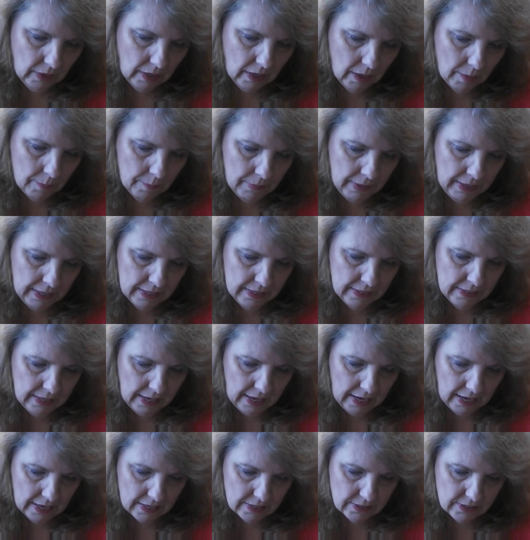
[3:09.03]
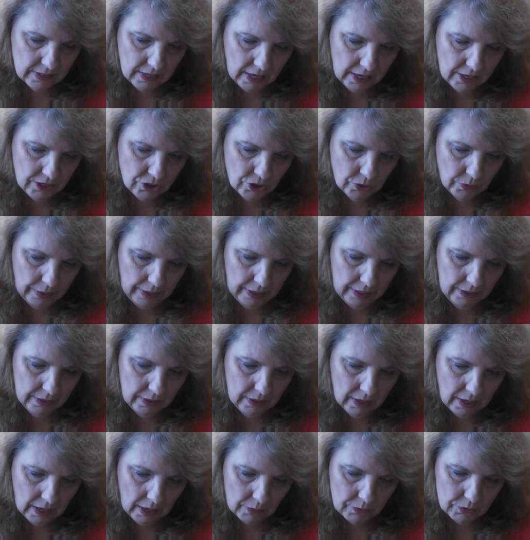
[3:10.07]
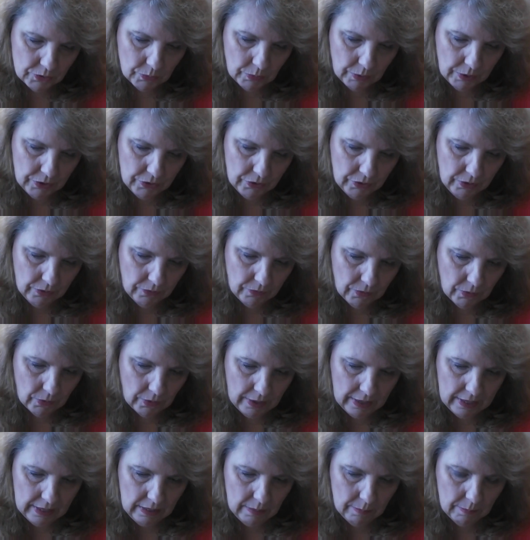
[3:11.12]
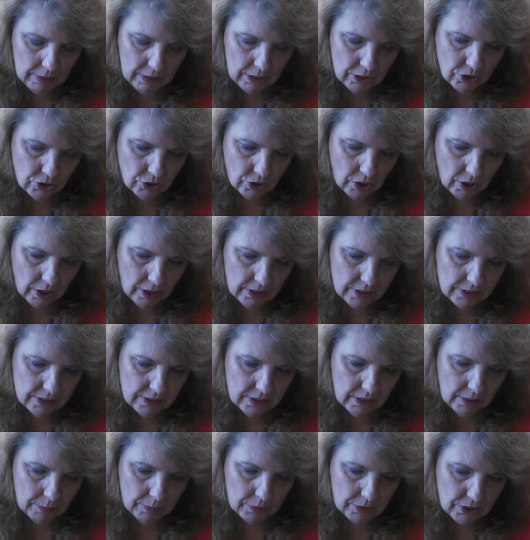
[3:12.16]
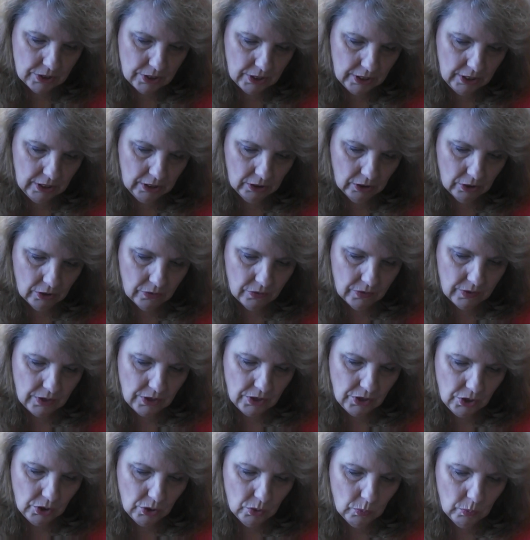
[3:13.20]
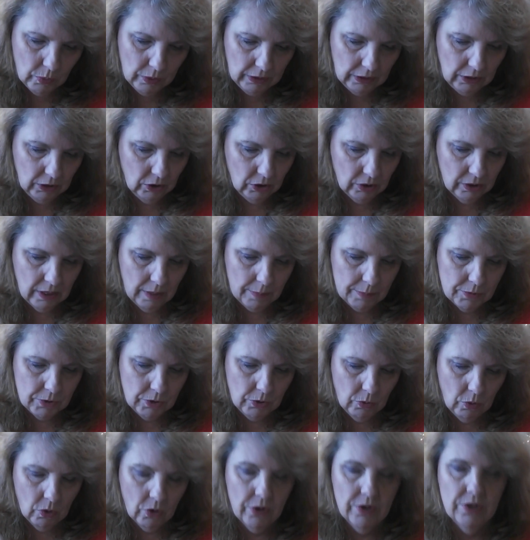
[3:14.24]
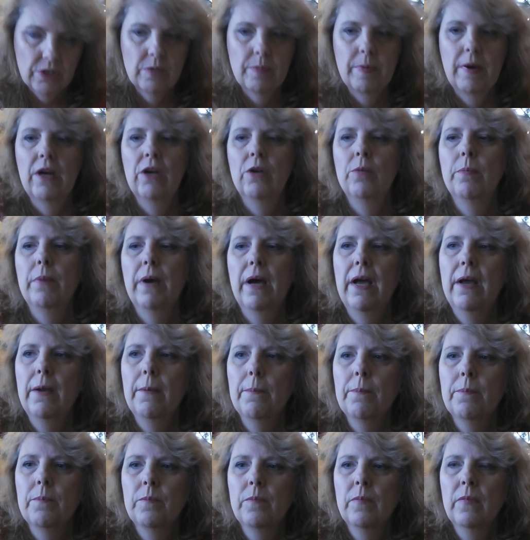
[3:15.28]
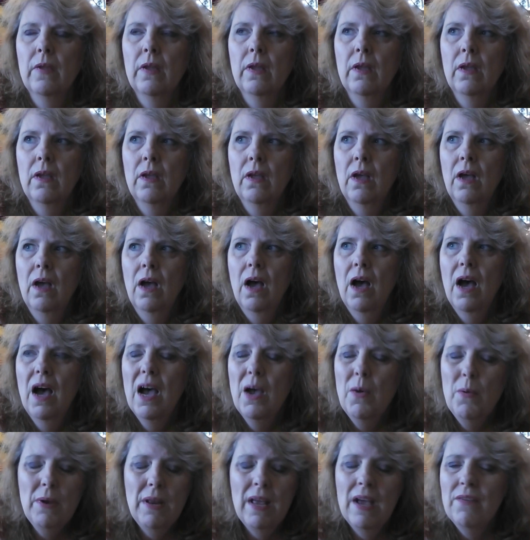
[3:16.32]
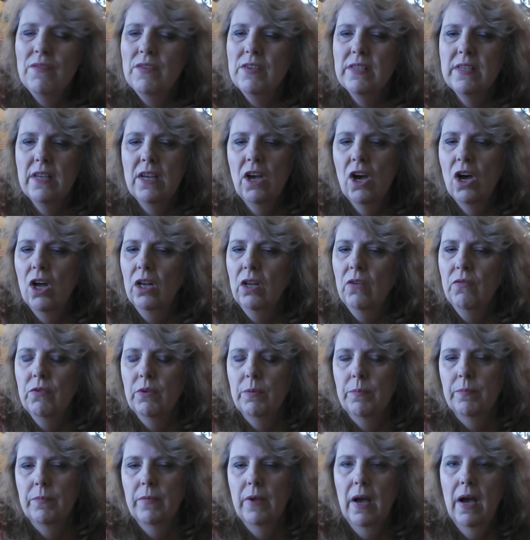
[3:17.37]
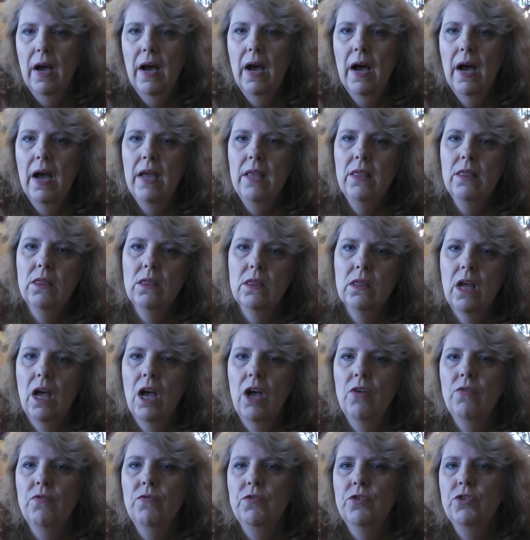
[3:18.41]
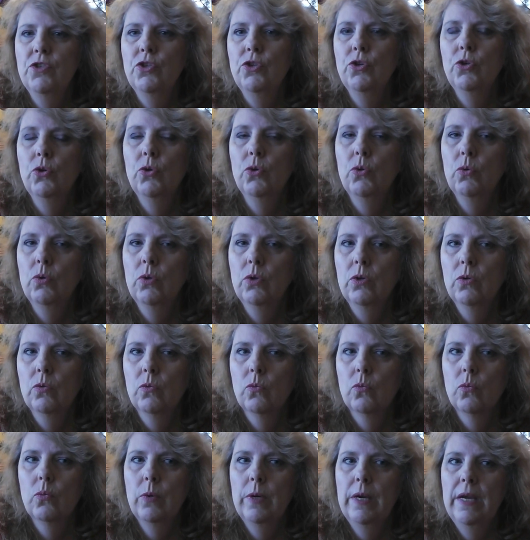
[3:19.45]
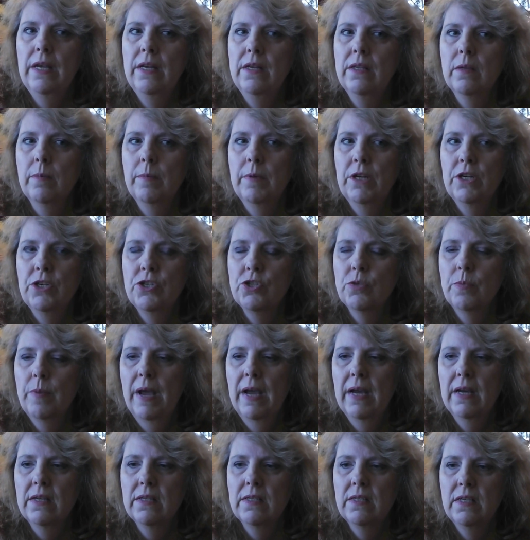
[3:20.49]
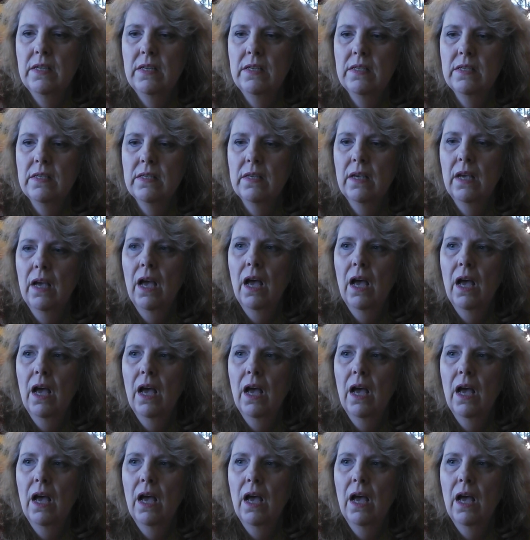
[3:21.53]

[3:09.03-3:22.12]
Amanda asks, "Hi Joanne, I was wondering if there are any miniature artists in particular that you really look up to or inspired by." I would have to say all of them. I love to read the miniature magazines.